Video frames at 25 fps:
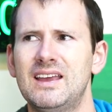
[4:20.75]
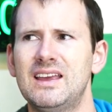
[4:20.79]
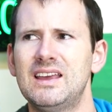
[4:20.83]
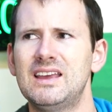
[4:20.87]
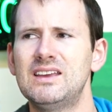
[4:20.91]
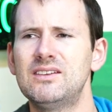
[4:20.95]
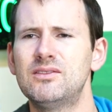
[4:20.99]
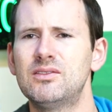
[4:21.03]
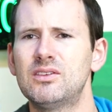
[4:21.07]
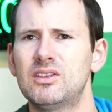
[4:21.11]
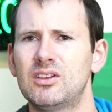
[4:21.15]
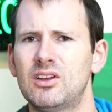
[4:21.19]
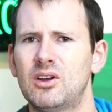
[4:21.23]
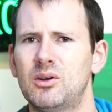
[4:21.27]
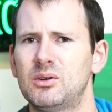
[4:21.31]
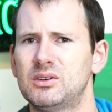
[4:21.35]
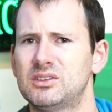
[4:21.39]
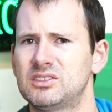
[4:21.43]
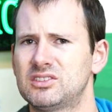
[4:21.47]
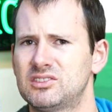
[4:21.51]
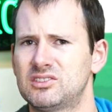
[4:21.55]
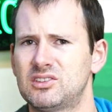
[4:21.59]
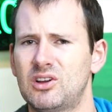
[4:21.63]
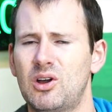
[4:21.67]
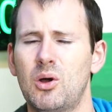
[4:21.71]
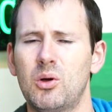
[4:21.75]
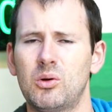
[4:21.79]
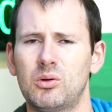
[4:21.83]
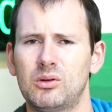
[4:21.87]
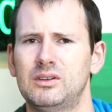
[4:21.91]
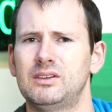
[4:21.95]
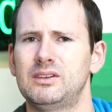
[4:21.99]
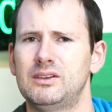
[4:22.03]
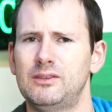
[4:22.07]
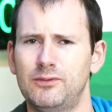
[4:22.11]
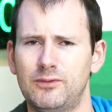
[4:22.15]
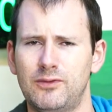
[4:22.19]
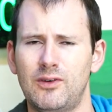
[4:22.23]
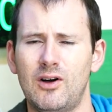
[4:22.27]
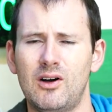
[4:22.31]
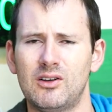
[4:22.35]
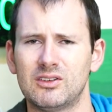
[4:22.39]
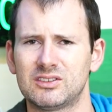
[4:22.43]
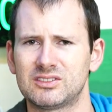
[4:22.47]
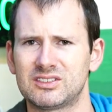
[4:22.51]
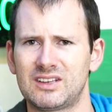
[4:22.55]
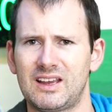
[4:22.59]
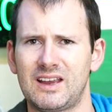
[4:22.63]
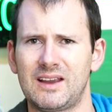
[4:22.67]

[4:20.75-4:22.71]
even though it's totally false.